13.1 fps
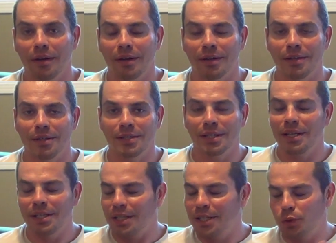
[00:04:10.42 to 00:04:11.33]
Because
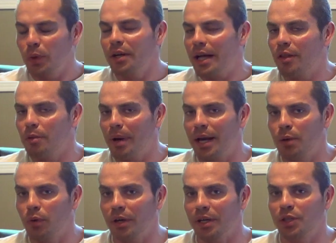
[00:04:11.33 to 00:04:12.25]
it, it's weird how the
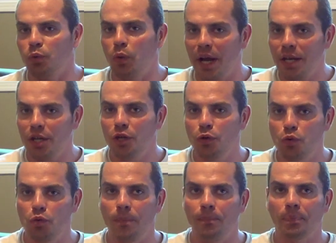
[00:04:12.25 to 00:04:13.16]
body works. When
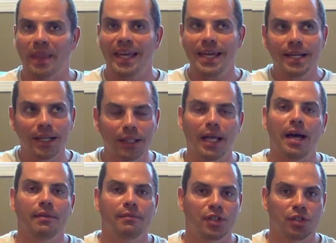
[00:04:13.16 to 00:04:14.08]
you eat a
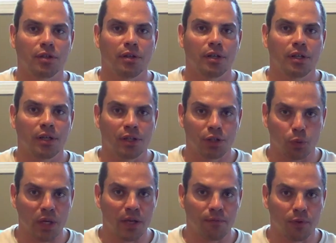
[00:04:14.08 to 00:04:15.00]
lot of uh,
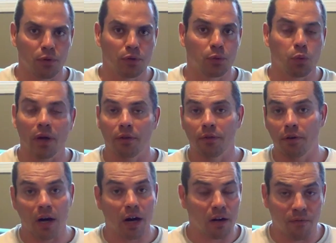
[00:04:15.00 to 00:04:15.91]
sweet foods, whether
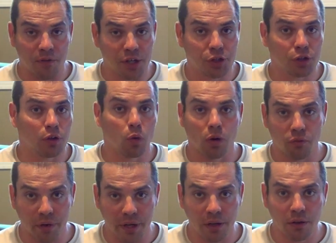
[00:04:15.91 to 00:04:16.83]
they're artificial or
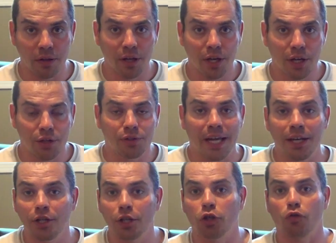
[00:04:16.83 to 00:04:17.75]
real, you
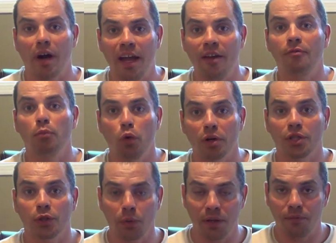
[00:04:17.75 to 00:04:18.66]
tend to crave more
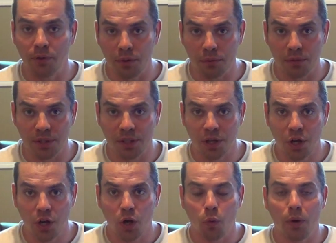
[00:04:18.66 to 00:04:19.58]
sweet foods.
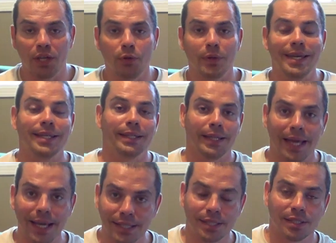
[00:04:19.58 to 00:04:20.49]
When you eat
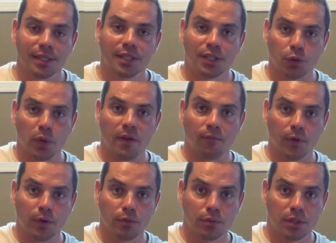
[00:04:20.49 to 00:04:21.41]
less sweet
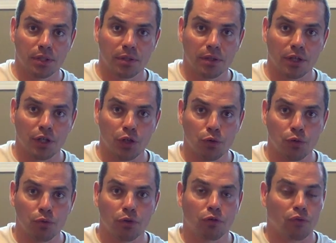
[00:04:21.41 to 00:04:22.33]
foods,
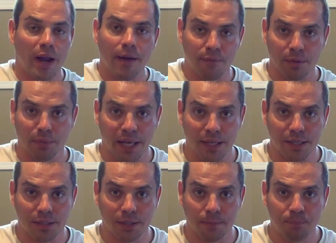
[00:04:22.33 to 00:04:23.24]
you crave them
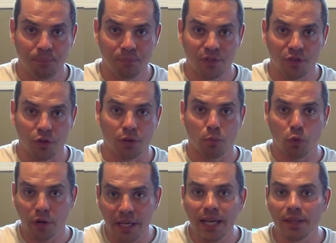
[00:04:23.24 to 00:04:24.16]
less. So the
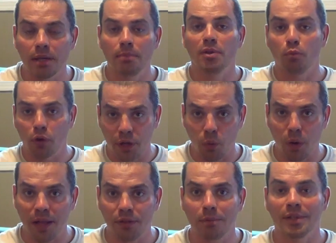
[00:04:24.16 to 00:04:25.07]
more you eat them, the more you
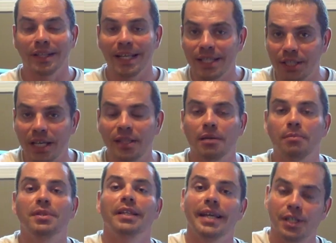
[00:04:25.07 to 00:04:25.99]
want them. The less you eat
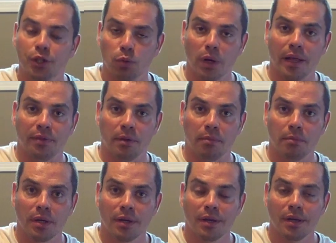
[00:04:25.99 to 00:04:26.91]
them, the less you want them.
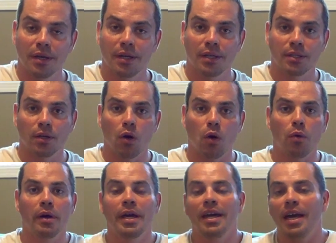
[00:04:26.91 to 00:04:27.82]

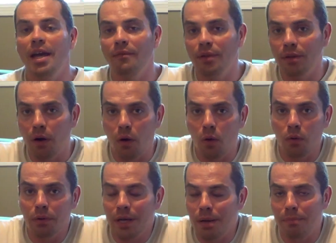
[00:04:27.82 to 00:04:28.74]
So even
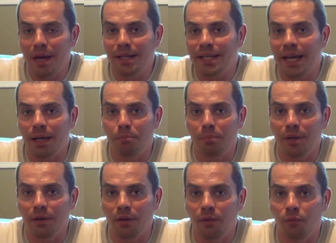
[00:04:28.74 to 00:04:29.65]
though it may take a
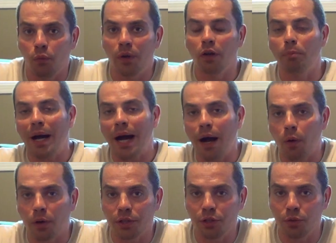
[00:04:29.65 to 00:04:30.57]
bit of
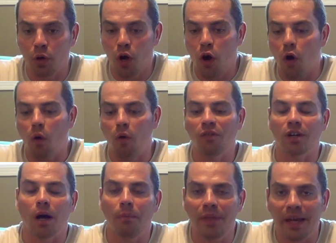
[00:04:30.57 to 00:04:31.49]
willpower to
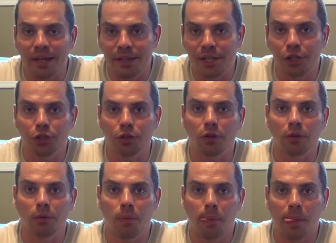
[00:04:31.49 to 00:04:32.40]
overcome that
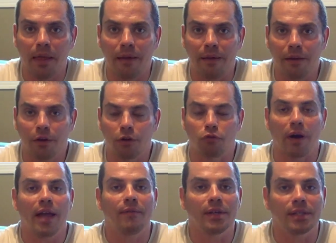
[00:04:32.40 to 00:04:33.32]
initial uh,
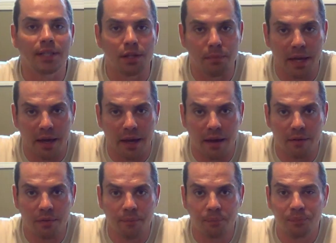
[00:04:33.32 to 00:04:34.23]
cravings that you may
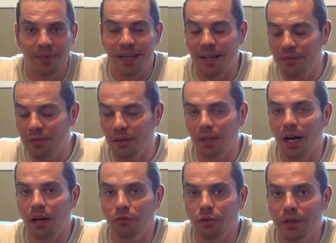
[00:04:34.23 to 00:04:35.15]
have, in the
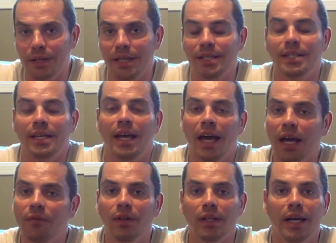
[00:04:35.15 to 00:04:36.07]
long run, it's a
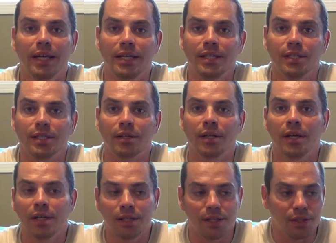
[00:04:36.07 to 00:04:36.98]
heck of a lot easier
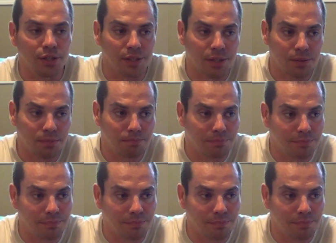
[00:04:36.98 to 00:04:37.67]
to just